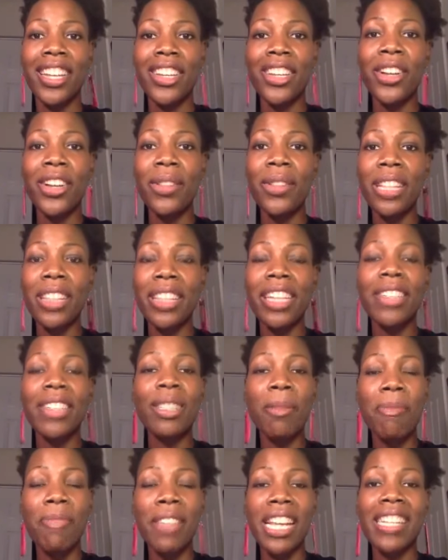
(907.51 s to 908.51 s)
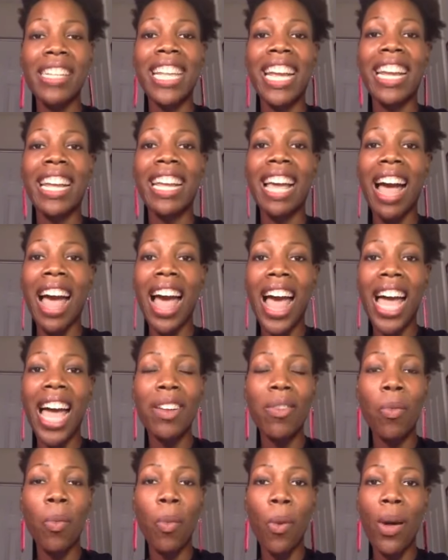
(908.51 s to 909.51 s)
You know, that there are some things that
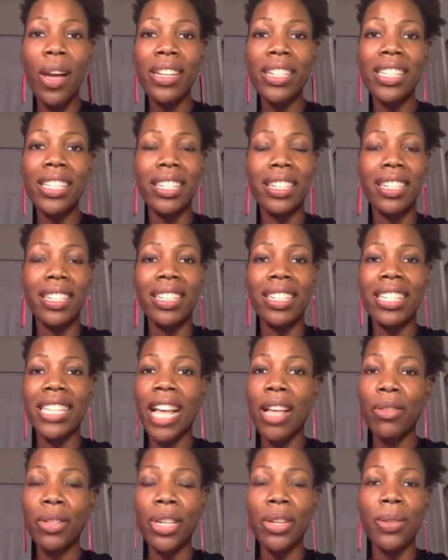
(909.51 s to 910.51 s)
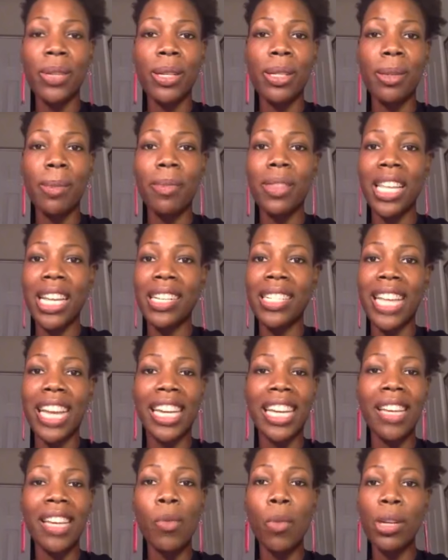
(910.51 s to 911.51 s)
God wants to tell you. There's some things
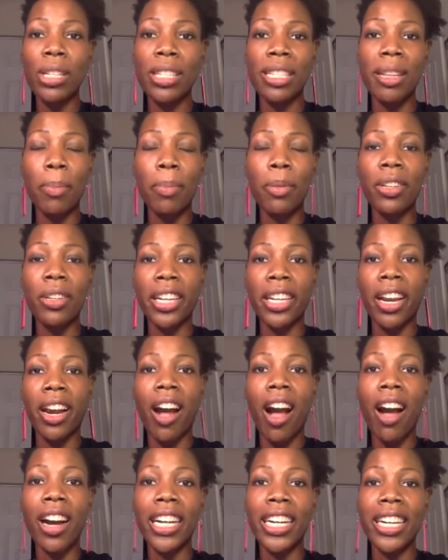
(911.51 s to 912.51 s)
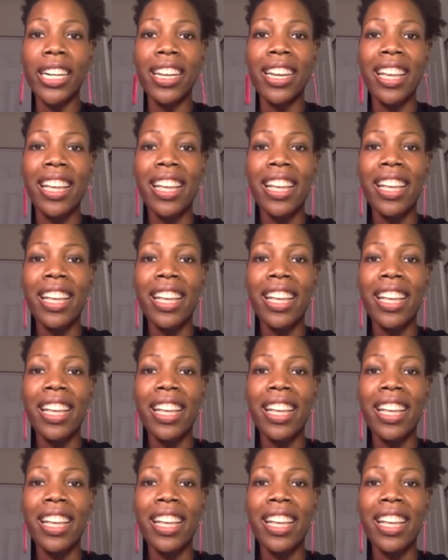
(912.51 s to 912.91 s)
that he wants to put on your heart,